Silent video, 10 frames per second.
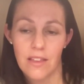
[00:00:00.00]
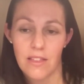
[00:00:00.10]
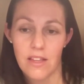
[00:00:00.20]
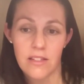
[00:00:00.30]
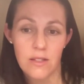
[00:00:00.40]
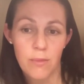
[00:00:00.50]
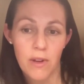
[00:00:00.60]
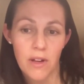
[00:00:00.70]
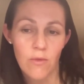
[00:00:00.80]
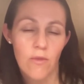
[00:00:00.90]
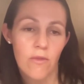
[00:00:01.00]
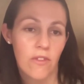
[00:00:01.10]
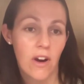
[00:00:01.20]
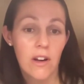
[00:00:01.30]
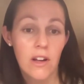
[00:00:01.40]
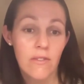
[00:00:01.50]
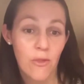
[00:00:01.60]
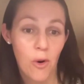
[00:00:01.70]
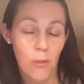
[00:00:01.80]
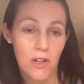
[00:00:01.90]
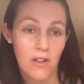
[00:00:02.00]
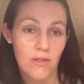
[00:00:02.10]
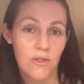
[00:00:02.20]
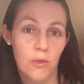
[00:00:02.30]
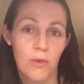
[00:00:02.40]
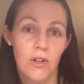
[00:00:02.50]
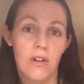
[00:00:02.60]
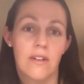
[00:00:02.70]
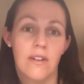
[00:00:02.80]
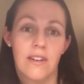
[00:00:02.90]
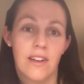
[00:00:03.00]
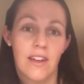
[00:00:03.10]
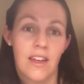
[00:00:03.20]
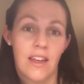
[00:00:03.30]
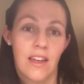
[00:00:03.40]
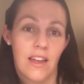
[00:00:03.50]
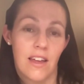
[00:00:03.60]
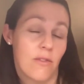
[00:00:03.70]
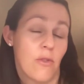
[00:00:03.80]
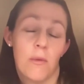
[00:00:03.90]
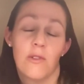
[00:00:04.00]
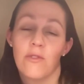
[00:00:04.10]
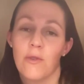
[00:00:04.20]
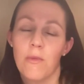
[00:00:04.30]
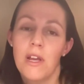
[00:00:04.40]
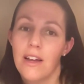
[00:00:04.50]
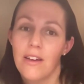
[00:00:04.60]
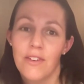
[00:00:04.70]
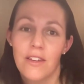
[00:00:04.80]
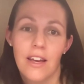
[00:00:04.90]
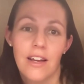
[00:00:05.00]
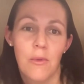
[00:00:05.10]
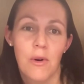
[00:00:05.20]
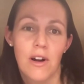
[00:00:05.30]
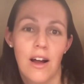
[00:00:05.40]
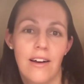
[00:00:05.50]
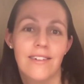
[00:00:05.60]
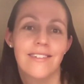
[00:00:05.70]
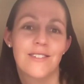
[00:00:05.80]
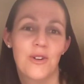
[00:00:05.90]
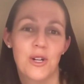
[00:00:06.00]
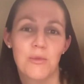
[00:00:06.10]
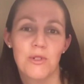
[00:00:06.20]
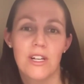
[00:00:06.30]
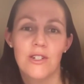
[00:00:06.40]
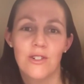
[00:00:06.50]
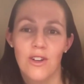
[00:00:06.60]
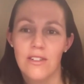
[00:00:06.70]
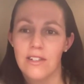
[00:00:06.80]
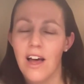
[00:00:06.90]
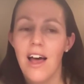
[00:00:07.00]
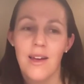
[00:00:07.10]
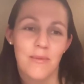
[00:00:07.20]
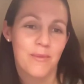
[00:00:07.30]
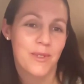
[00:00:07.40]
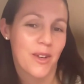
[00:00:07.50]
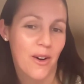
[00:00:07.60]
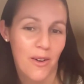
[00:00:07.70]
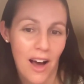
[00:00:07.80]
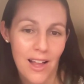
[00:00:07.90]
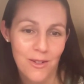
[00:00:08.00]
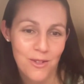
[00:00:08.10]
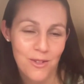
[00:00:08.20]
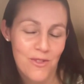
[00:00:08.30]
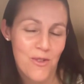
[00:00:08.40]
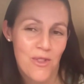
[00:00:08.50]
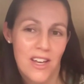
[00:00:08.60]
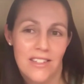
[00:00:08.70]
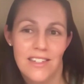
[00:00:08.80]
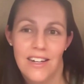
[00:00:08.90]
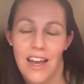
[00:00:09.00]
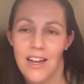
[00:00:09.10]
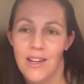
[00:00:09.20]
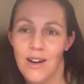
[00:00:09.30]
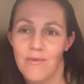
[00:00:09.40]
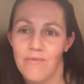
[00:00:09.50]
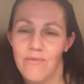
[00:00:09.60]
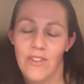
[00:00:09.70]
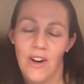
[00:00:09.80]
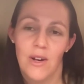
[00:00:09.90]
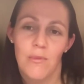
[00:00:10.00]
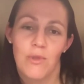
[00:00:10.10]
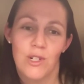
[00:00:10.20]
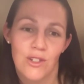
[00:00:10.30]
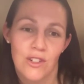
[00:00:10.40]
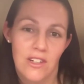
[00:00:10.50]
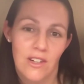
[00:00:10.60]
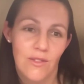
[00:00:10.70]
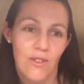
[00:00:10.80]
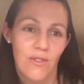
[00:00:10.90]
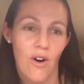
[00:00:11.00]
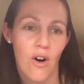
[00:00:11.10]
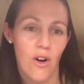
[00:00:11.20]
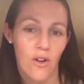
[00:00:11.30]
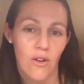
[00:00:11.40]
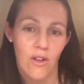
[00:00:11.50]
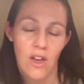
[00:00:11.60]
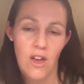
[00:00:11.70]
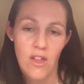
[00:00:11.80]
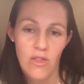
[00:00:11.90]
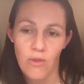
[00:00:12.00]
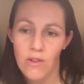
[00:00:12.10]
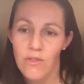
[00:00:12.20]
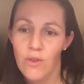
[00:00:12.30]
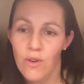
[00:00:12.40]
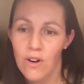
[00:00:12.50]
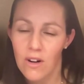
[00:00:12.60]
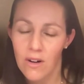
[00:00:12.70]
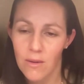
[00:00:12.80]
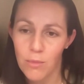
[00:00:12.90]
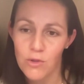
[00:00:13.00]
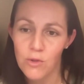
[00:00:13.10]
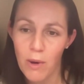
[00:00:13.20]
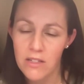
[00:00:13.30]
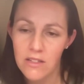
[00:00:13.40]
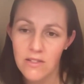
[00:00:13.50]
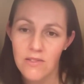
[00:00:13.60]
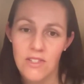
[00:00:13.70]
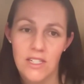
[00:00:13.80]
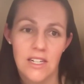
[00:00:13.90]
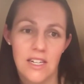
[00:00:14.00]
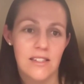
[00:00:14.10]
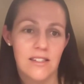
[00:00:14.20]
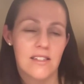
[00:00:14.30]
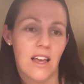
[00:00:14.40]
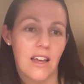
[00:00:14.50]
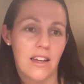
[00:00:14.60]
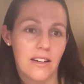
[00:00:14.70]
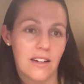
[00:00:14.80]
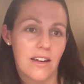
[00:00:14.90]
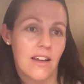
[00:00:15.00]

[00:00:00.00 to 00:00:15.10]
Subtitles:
This has been very informative, super informative for me, and I feel like I work on transportation all the time. So I learned a few things today, and I'm very appreciative of all 3 of your perspectives and insight